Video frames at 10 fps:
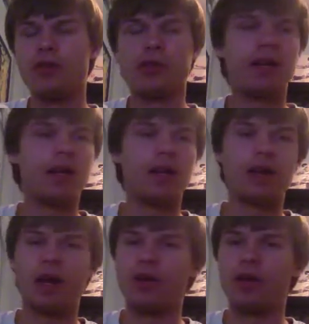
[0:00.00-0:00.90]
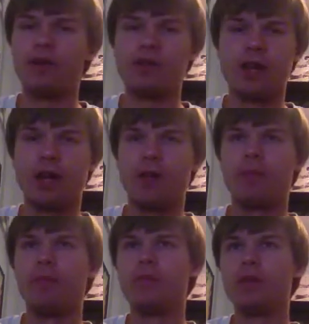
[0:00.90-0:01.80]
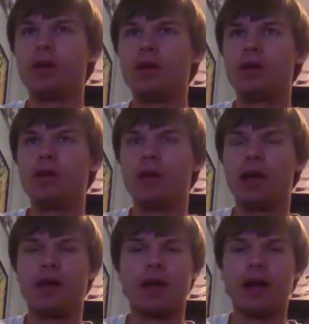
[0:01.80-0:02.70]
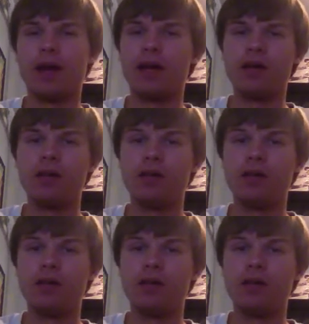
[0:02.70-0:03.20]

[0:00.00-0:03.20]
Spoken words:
you're gonna get a knockout every time, and the guy.